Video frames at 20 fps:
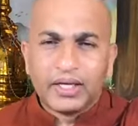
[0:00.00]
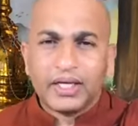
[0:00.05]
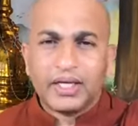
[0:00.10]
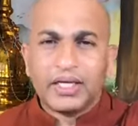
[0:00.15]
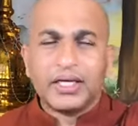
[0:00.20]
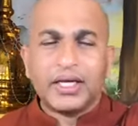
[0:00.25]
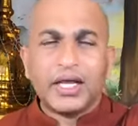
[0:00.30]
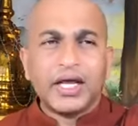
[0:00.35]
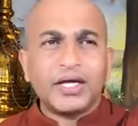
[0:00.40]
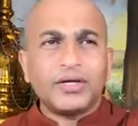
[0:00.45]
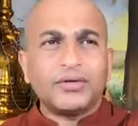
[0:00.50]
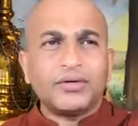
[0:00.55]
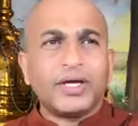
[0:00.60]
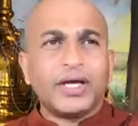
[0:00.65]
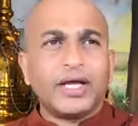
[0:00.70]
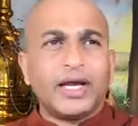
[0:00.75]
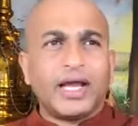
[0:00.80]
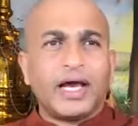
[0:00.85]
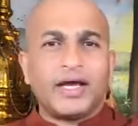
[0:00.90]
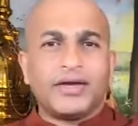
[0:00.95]
in
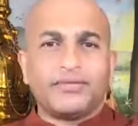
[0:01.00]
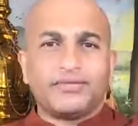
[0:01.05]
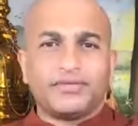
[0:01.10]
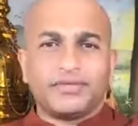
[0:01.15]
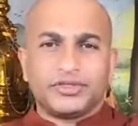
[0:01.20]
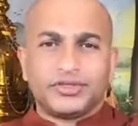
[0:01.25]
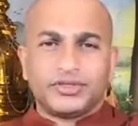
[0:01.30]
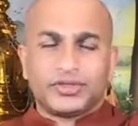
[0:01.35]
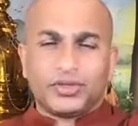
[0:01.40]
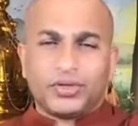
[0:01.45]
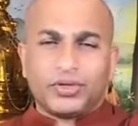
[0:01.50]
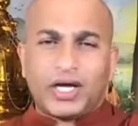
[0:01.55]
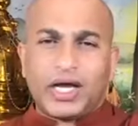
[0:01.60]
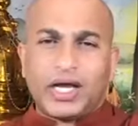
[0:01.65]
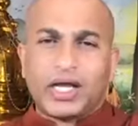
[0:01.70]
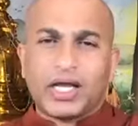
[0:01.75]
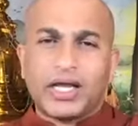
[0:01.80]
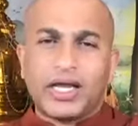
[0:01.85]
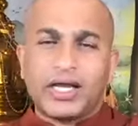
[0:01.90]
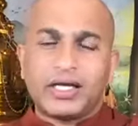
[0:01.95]
day-to-day life, so
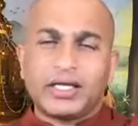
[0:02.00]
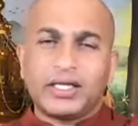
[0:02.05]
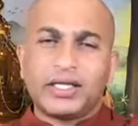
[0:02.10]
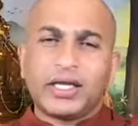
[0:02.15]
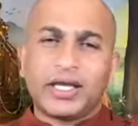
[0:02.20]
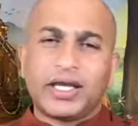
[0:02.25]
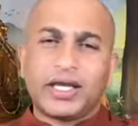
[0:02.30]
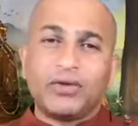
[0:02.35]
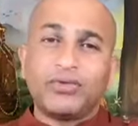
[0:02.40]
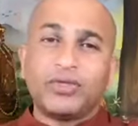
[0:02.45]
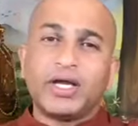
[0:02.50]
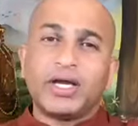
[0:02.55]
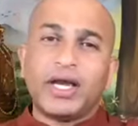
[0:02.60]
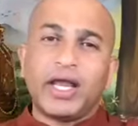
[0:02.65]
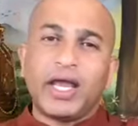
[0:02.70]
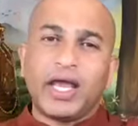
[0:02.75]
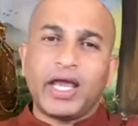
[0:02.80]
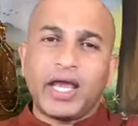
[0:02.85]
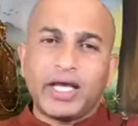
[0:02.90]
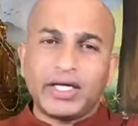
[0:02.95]
I give the
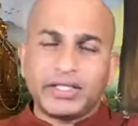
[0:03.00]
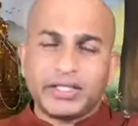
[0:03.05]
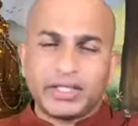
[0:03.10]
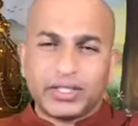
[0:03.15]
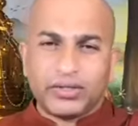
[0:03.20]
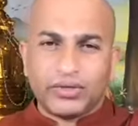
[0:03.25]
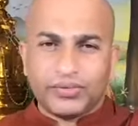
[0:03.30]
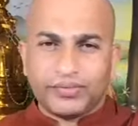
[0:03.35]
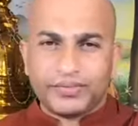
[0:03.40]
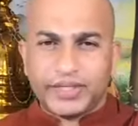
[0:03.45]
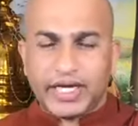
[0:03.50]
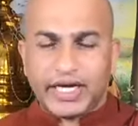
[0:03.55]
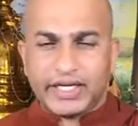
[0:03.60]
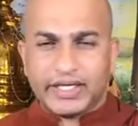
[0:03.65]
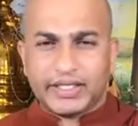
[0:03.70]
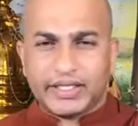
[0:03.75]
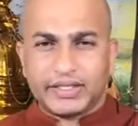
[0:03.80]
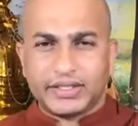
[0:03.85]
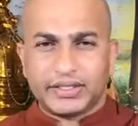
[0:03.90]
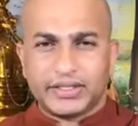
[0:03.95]
negation of
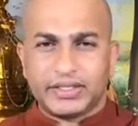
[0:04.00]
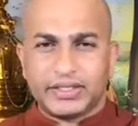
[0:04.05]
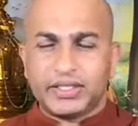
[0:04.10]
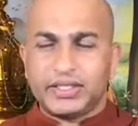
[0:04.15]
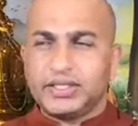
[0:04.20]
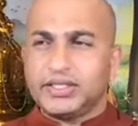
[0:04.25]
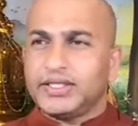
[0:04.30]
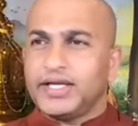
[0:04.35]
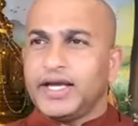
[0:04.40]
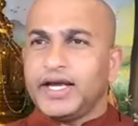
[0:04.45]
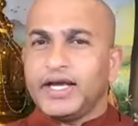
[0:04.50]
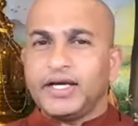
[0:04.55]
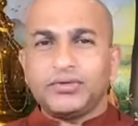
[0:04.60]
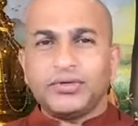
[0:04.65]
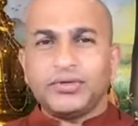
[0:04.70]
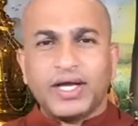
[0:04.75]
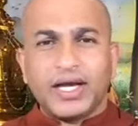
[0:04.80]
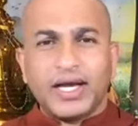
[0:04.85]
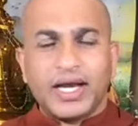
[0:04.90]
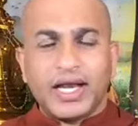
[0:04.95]
that. In
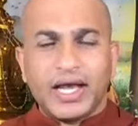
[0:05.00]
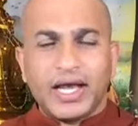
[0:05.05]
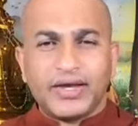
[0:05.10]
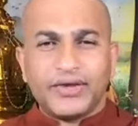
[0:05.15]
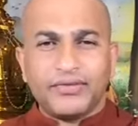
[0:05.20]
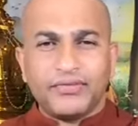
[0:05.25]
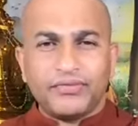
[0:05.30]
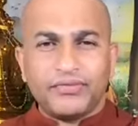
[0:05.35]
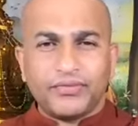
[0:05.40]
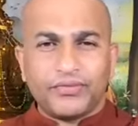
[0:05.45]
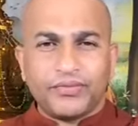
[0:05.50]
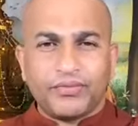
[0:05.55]
day-to-day life,